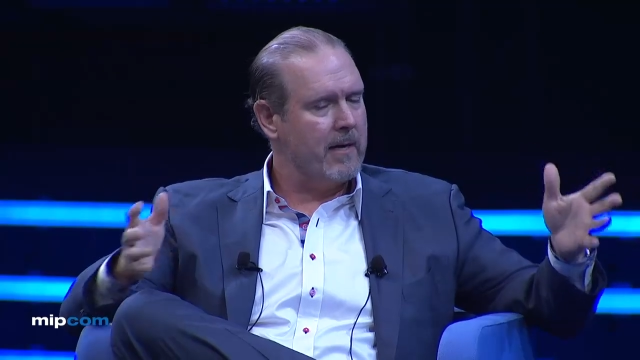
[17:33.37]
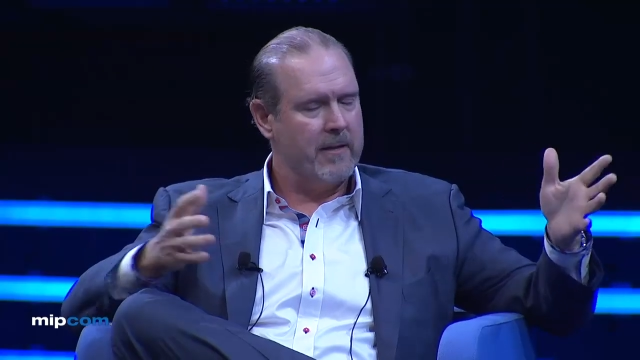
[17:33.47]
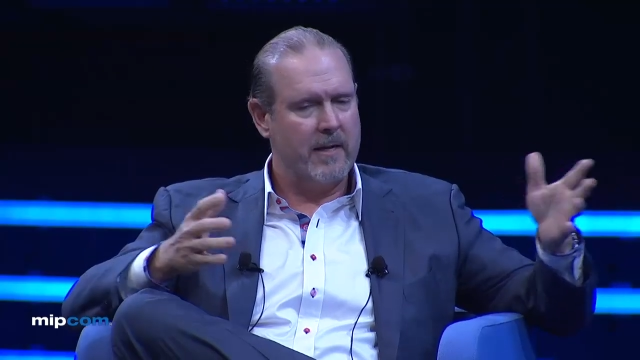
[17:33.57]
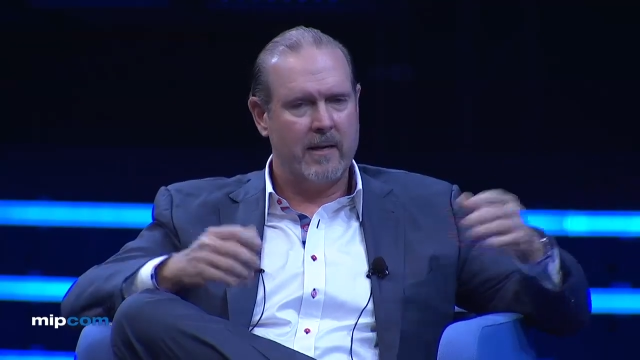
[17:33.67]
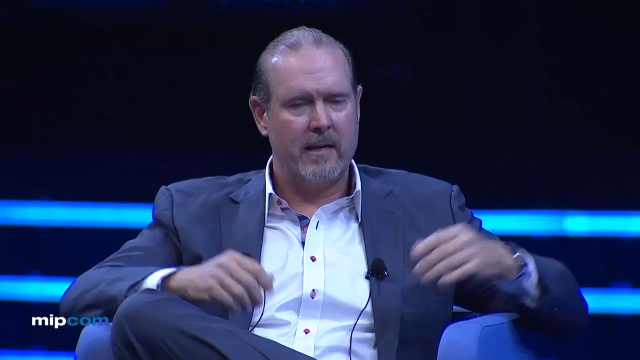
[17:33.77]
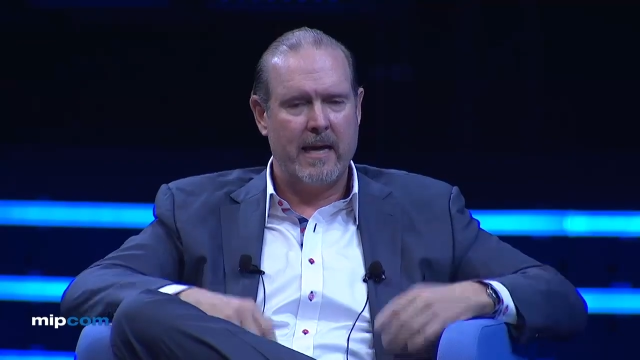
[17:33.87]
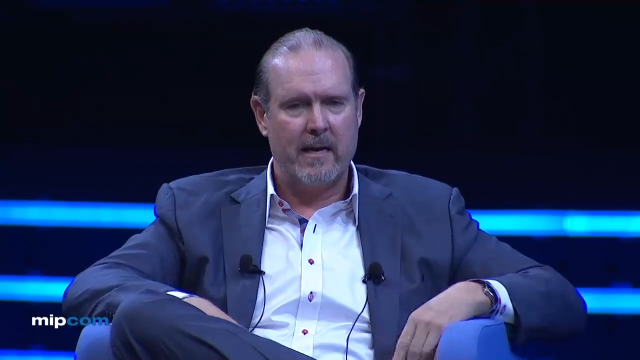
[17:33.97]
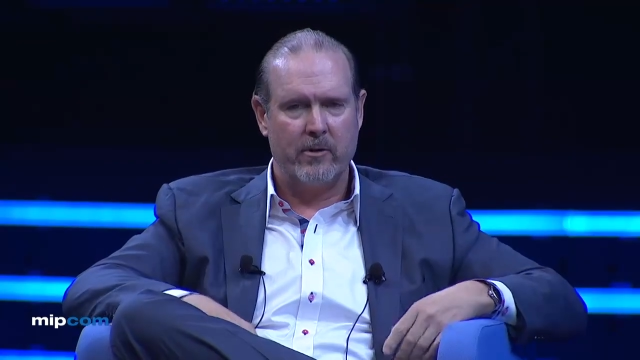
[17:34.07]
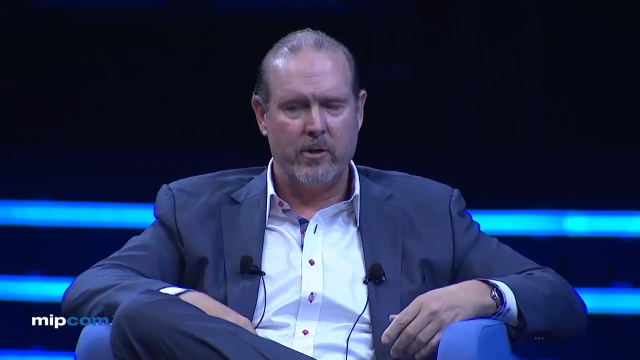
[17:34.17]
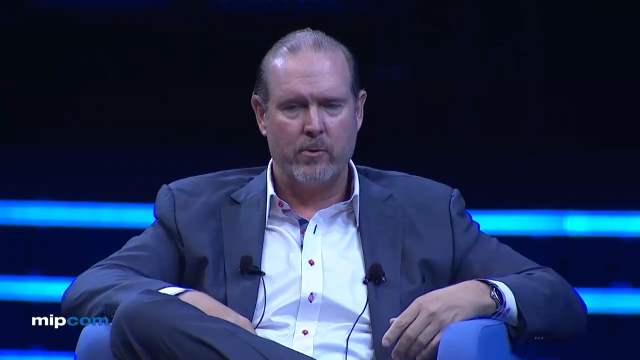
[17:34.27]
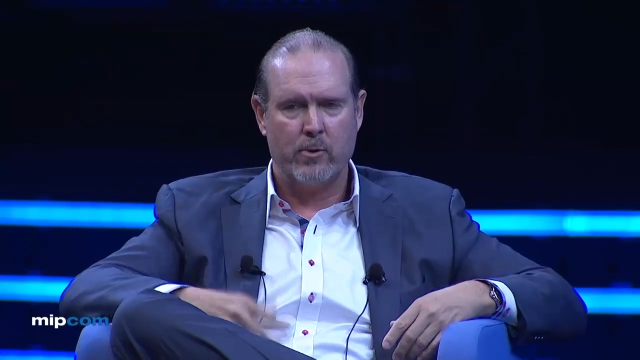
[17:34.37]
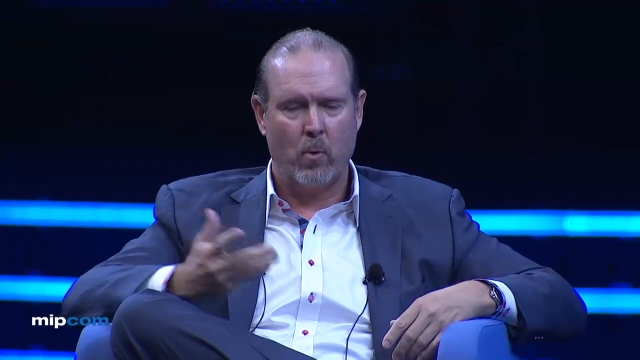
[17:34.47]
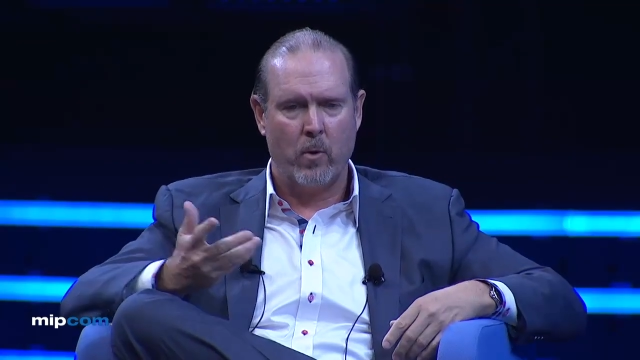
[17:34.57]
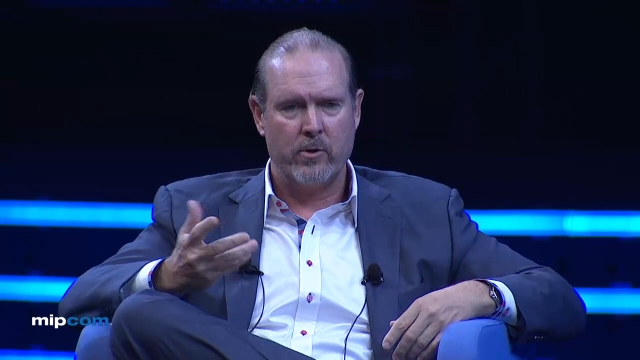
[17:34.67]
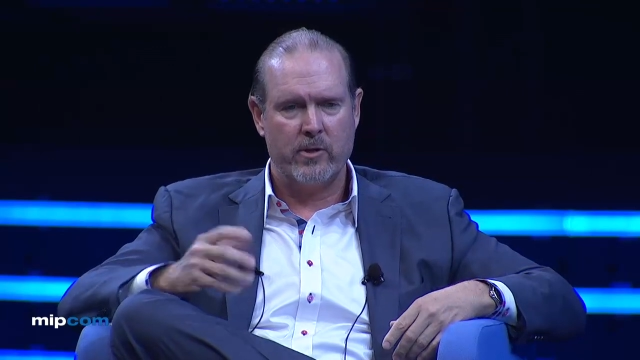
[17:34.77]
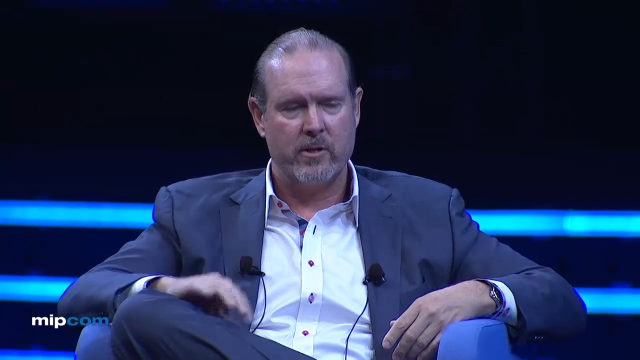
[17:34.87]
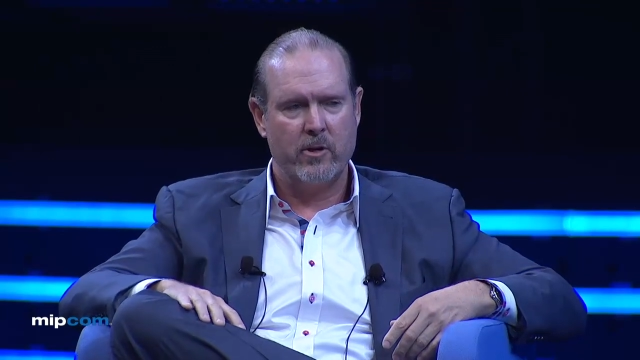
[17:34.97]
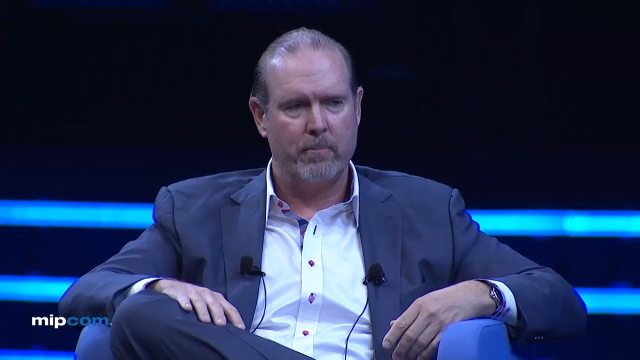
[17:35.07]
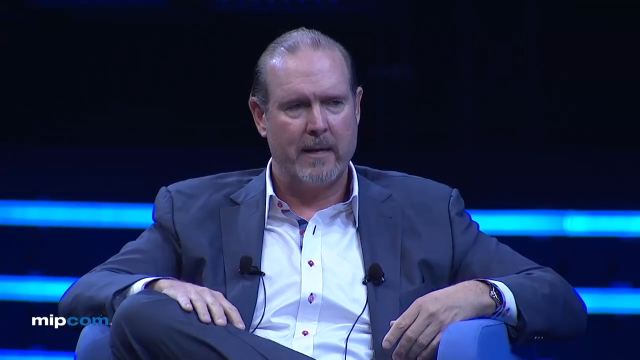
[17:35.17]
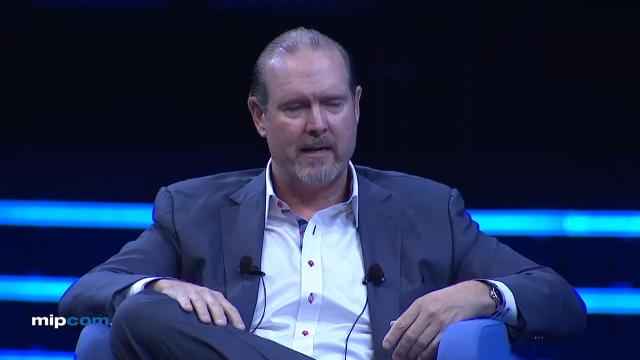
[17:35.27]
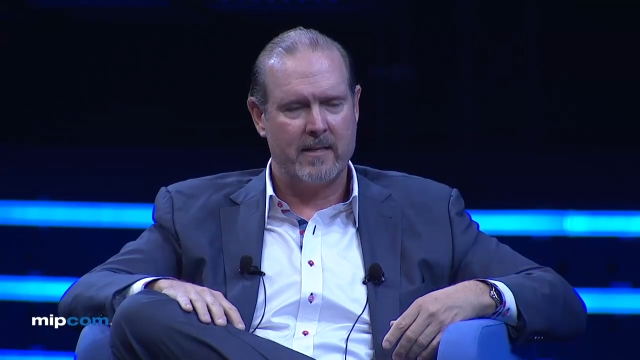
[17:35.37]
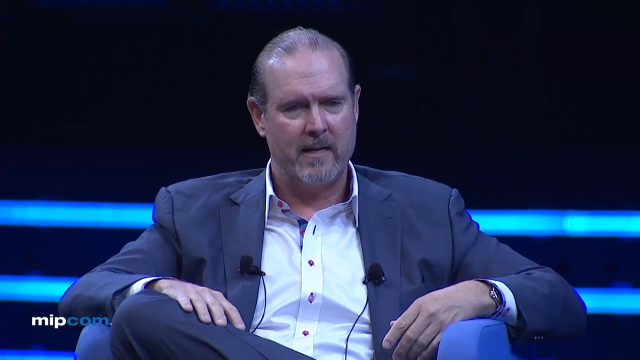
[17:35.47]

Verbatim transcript: I think, again, I'll use Orange as the New Black as